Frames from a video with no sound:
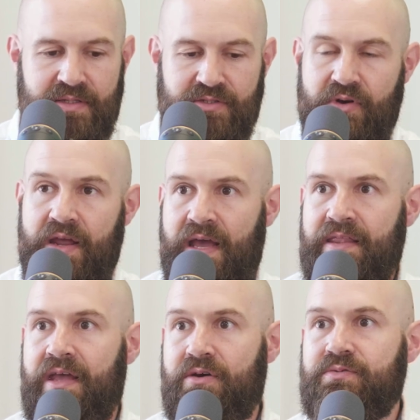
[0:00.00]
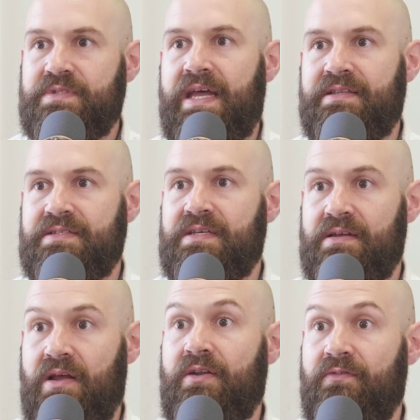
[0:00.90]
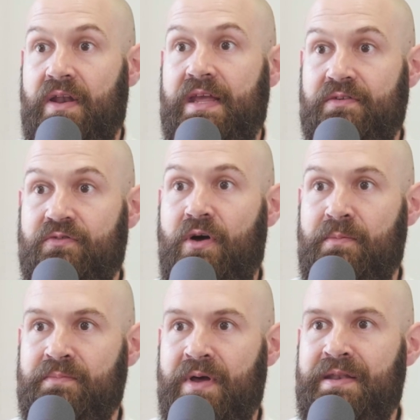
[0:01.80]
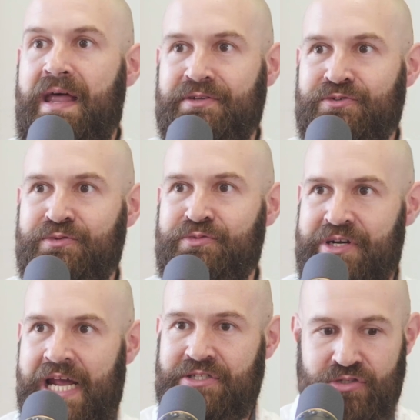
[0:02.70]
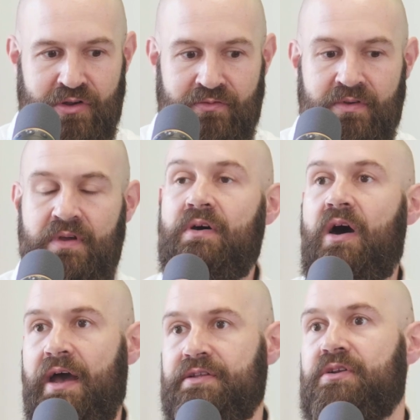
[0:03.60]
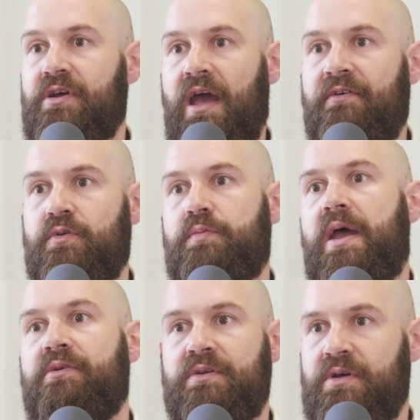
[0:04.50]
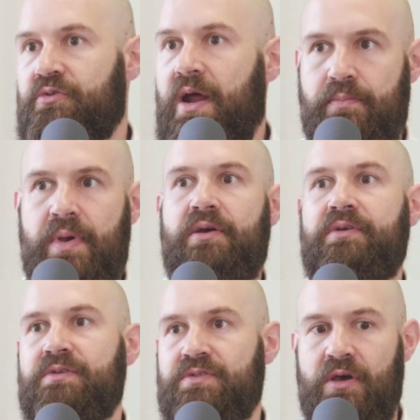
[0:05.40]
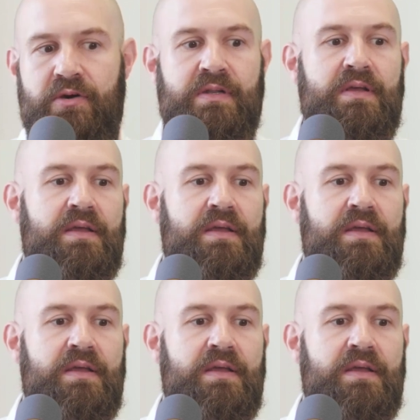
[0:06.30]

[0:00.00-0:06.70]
It's great, and they all tend to kind of lead from a natural progression of I had to look after a parent, a grandparent, and so on.